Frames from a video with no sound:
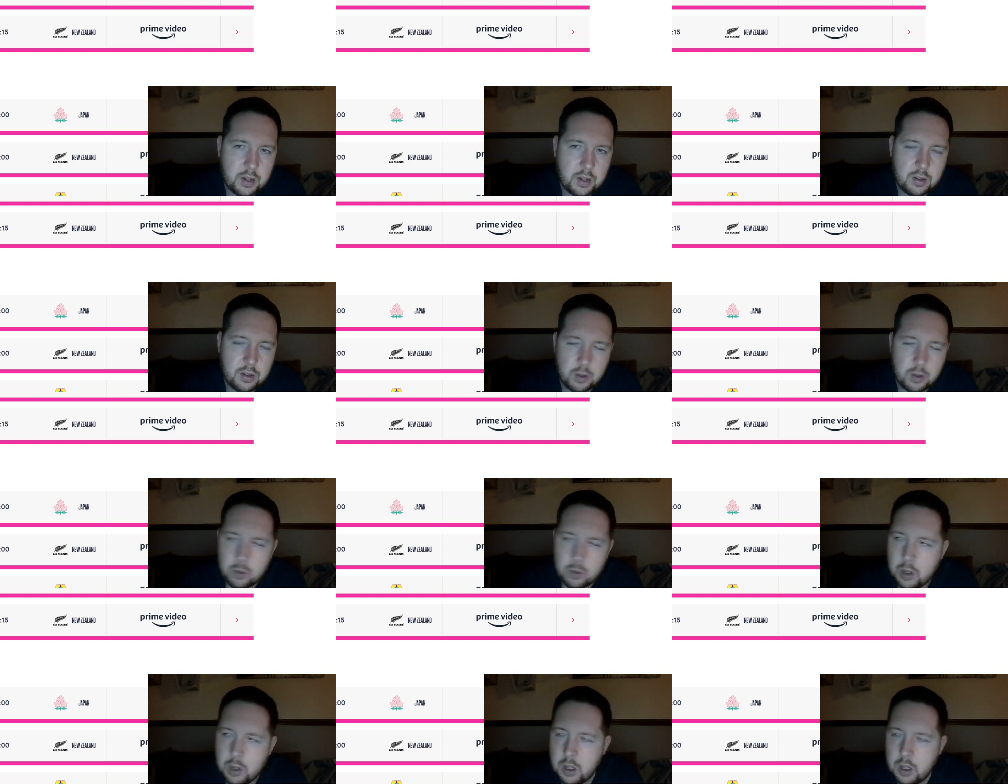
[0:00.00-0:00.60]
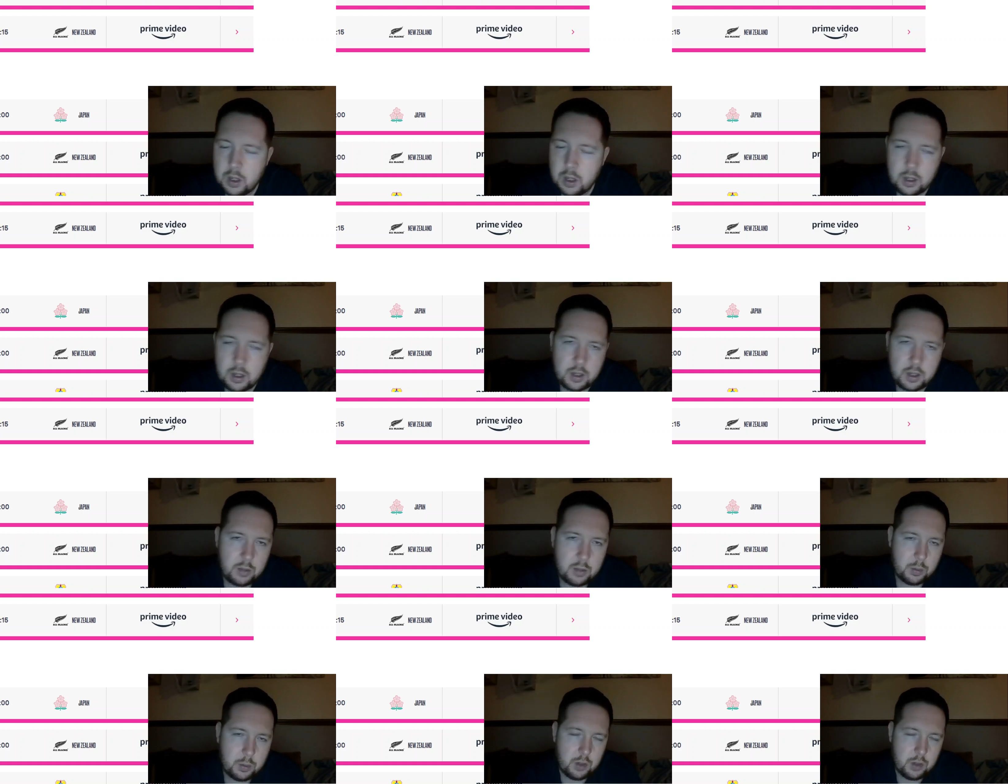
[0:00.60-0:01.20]
So
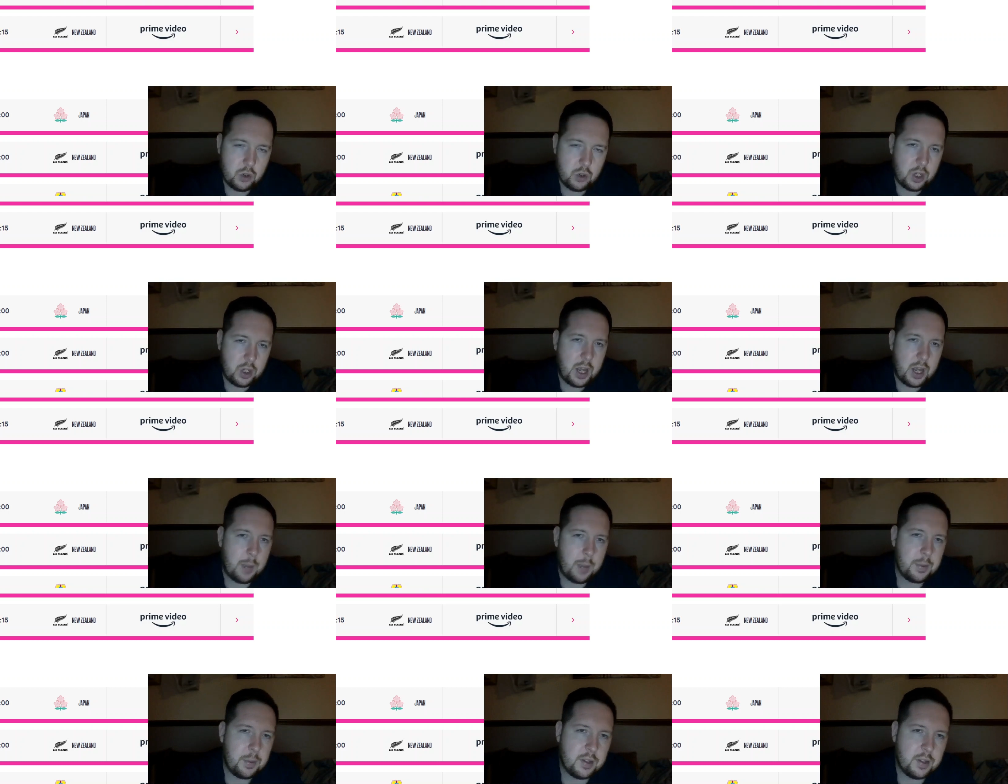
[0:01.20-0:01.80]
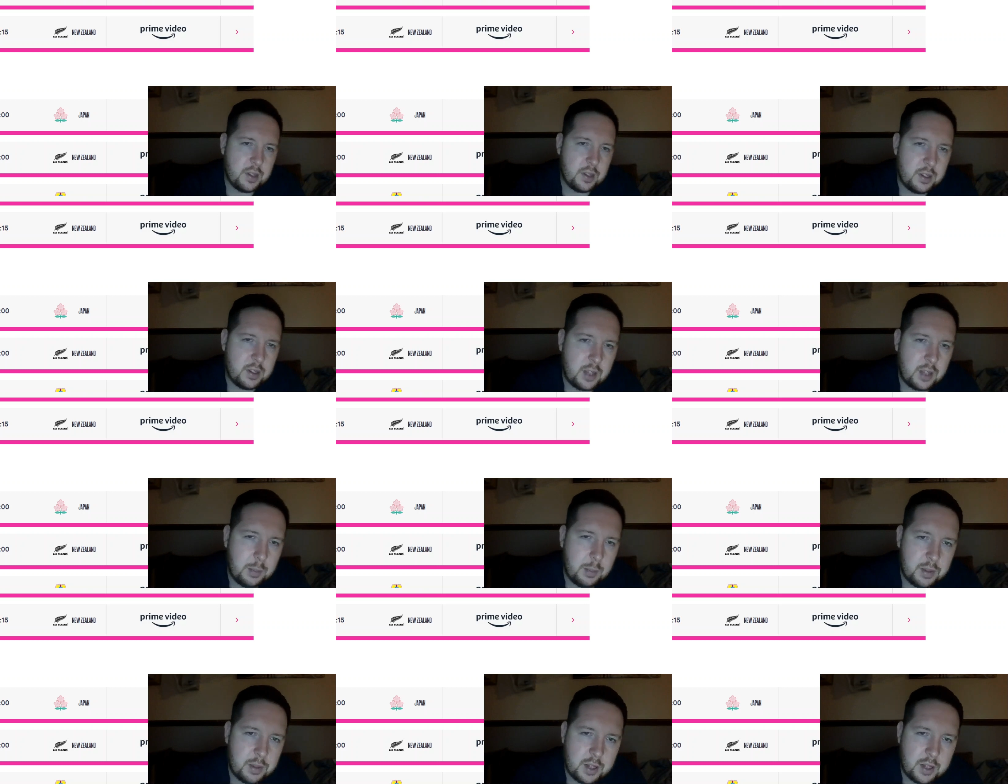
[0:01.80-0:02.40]
that's what usually happens to these
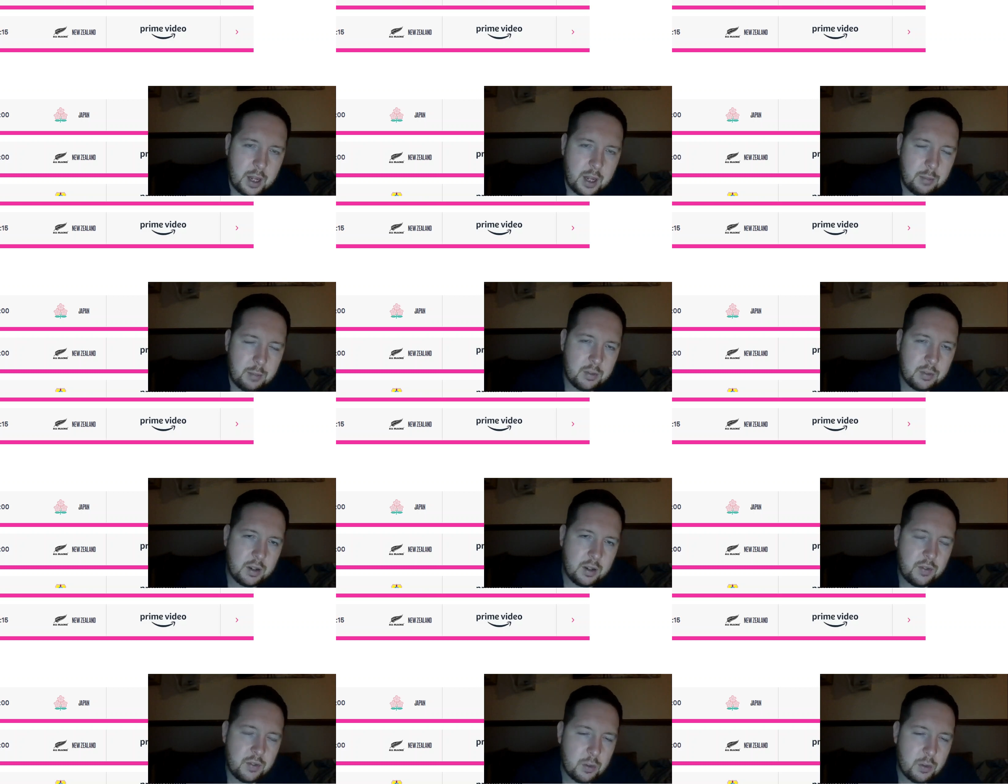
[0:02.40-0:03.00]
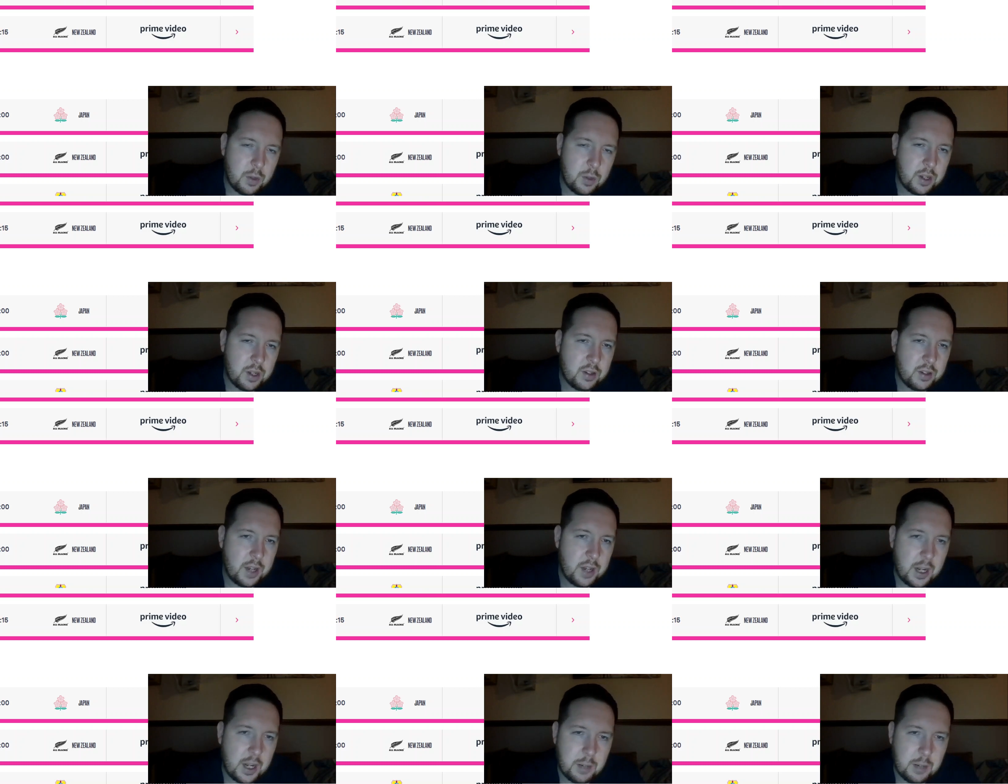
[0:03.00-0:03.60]
types of games, and if it rains
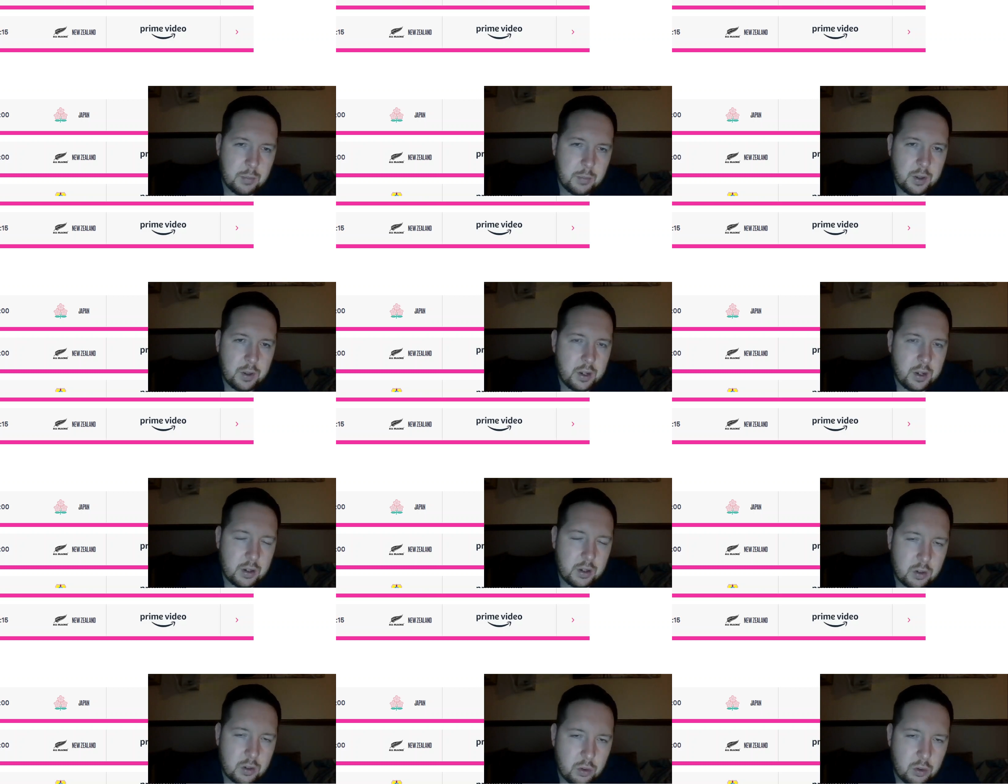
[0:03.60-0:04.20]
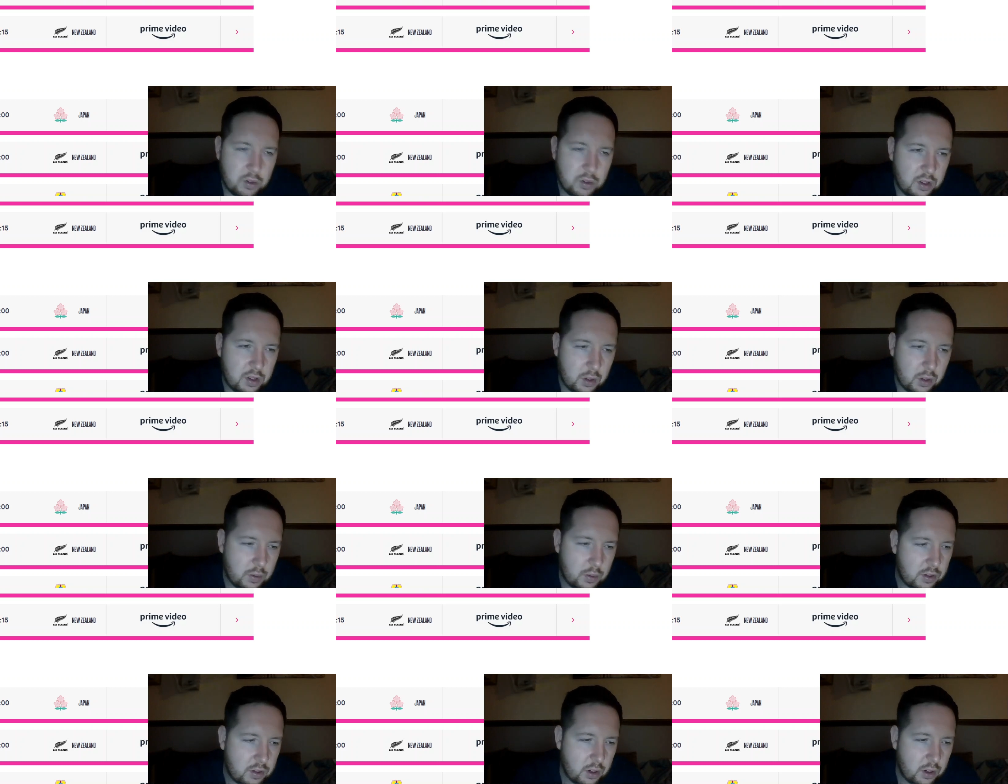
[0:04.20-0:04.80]
in Edinburgh, then of course,
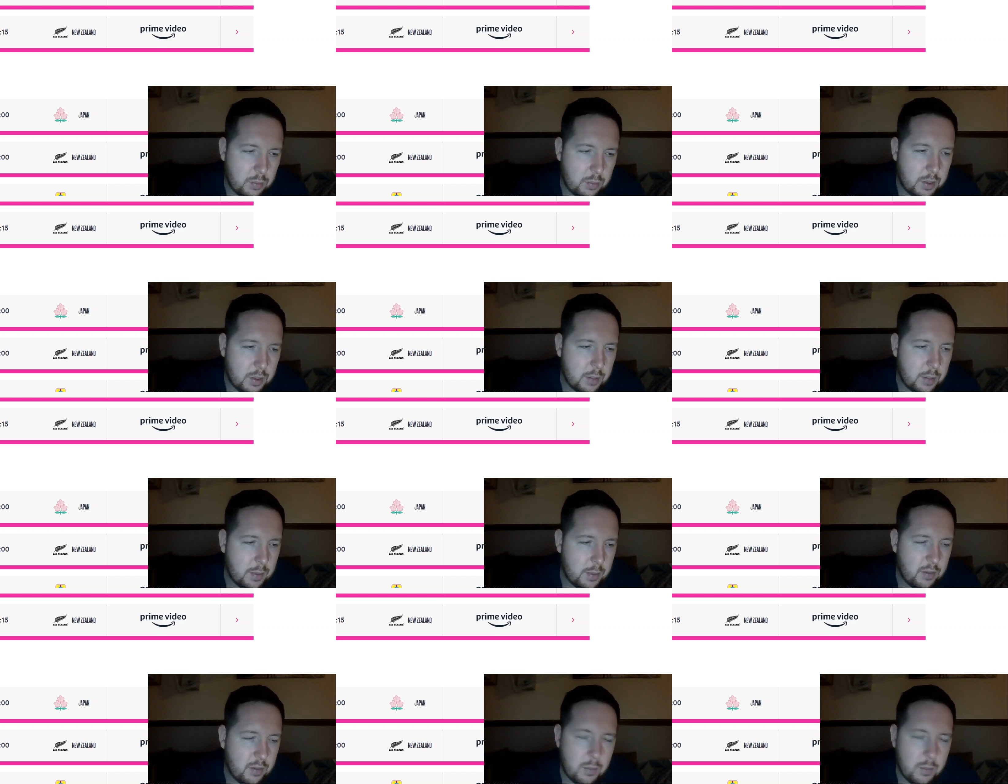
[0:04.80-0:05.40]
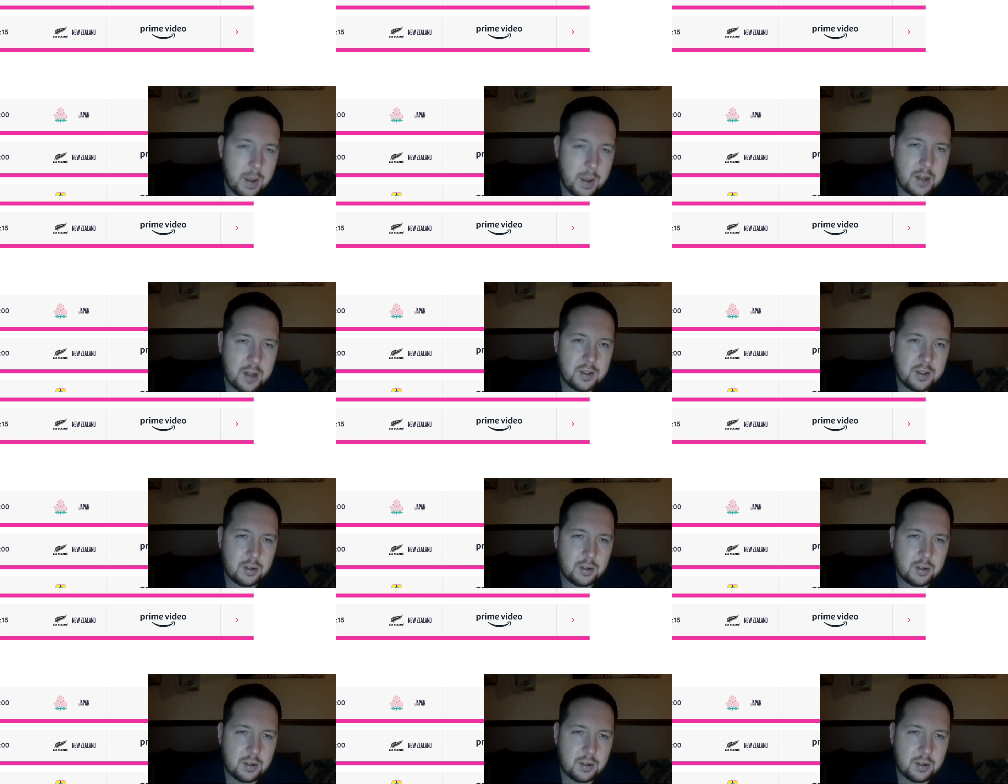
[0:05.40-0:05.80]
it's going to be a bit of a mess.